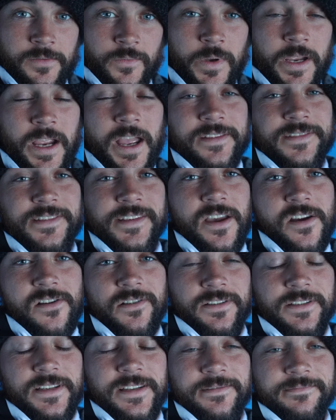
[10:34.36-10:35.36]
we got
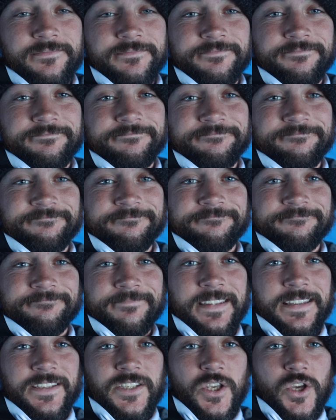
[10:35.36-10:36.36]
skunked.
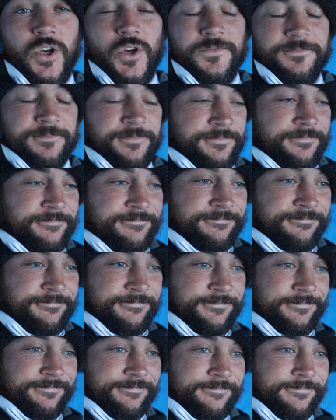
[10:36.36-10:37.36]
So
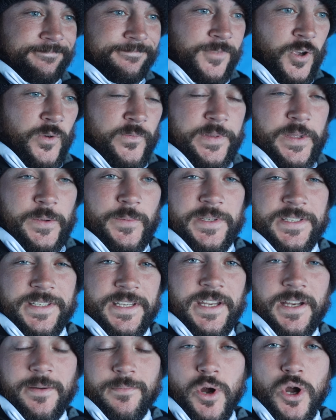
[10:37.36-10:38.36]
hopefully we
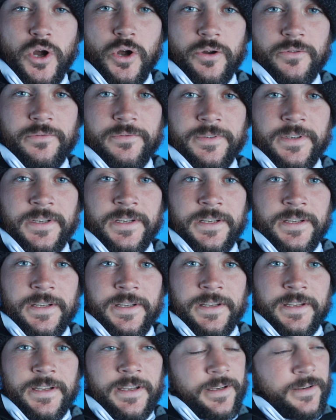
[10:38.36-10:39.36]
see you tomorrow
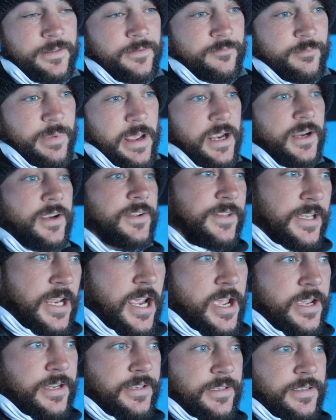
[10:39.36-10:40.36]
back on the
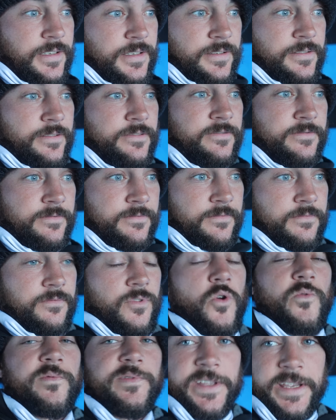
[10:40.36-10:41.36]
ice,
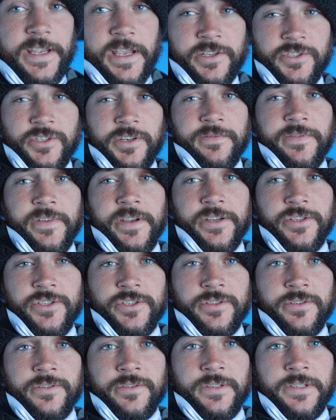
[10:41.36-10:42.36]
hopefully catching
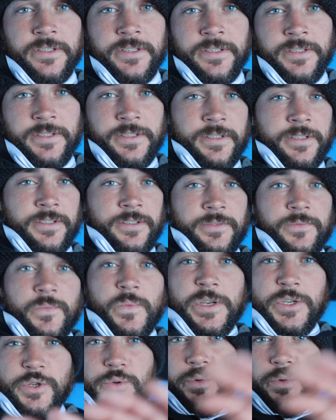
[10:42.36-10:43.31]
fish. We